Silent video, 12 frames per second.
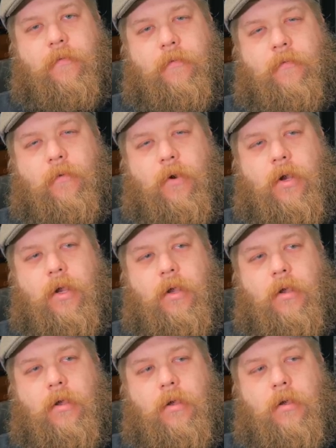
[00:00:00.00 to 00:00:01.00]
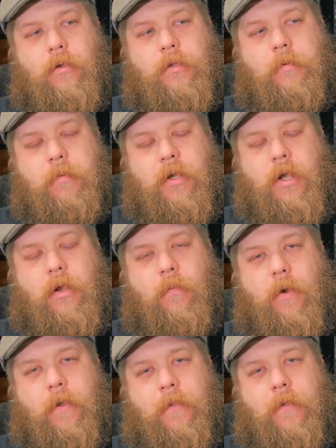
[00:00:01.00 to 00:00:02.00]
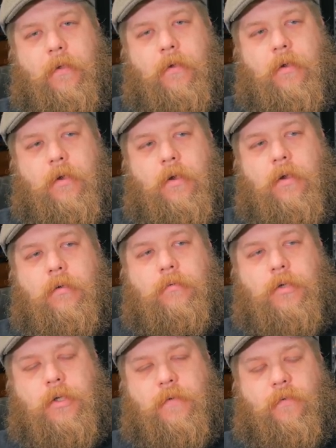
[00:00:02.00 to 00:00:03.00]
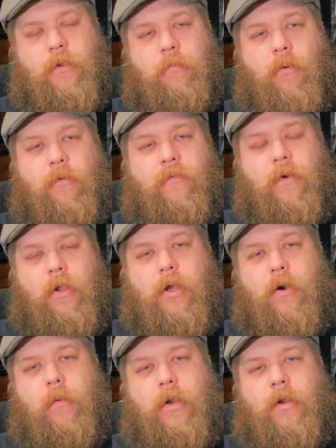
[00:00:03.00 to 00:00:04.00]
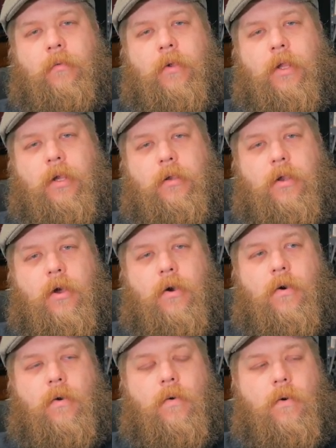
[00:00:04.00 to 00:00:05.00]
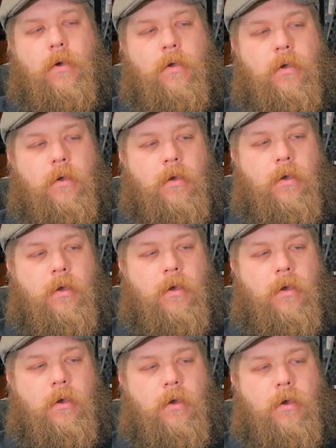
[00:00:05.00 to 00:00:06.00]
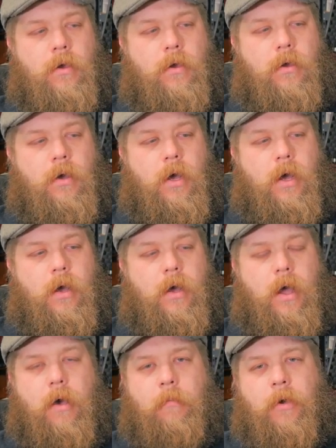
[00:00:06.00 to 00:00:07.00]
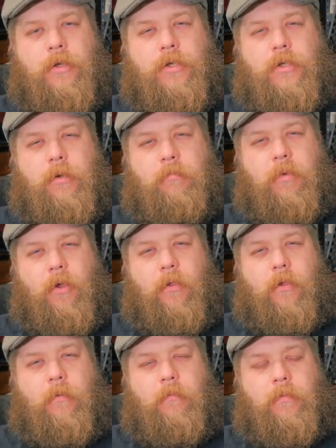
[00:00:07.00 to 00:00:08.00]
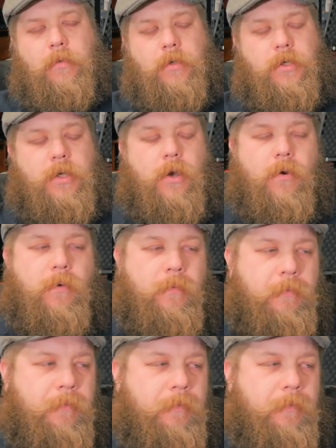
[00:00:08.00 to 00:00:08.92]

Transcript: for free to begin with, just for the portfolio, we didn't really know uh, how much to bill them. So